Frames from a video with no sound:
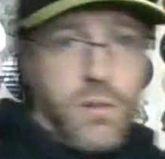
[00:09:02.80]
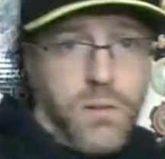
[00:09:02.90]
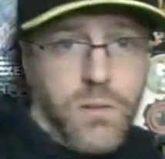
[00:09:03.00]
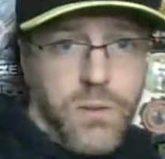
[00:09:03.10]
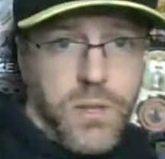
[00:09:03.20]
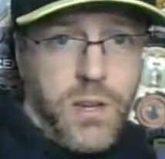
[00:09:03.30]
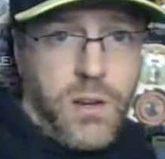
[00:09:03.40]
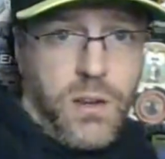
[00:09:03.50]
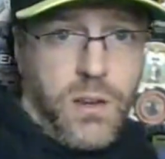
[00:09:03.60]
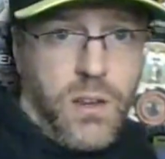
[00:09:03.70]
Right there.
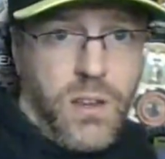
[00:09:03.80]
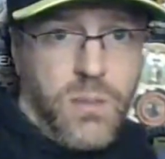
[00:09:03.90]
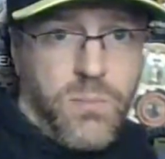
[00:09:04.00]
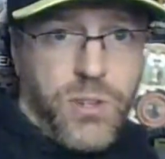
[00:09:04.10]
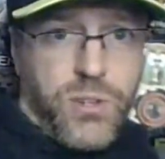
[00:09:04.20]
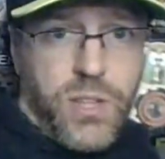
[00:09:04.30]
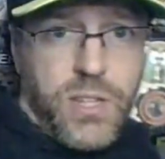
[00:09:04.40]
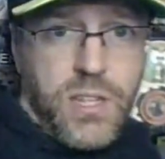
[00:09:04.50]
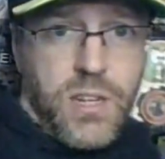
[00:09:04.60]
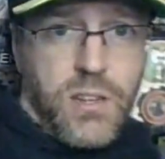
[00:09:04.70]
Pretty sure that's
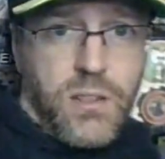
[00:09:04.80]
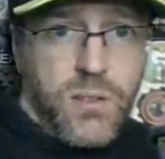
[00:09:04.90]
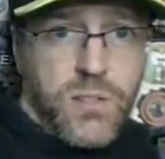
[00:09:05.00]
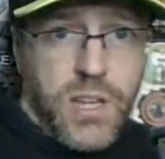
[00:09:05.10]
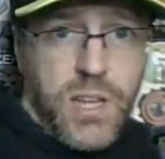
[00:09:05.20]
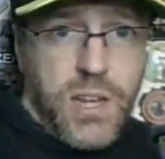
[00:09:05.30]
it. Looks like it.